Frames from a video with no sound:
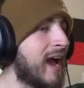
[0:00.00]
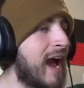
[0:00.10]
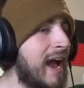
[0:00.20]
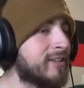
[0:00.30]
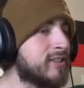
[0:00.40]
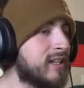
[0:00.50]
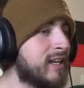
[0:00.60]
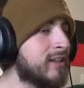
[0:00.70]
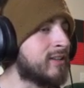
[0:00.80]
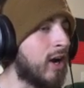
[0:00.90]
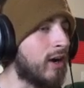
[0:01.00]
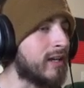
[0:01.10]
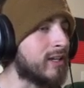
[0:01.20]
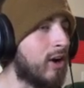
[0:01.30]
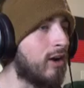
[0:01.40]
Ashley,
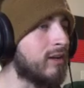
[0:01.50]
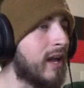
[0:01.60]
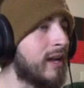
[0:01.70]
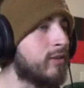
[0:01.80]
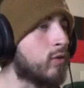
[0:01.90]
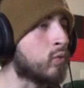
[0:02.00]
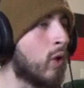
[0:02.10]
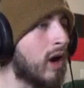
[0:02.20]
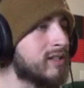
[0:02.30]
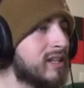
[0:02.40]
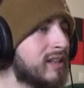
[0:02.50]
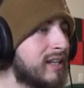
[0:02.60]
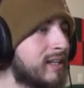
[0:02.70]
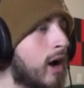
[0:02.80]
Donkey Kong, and Rosalina.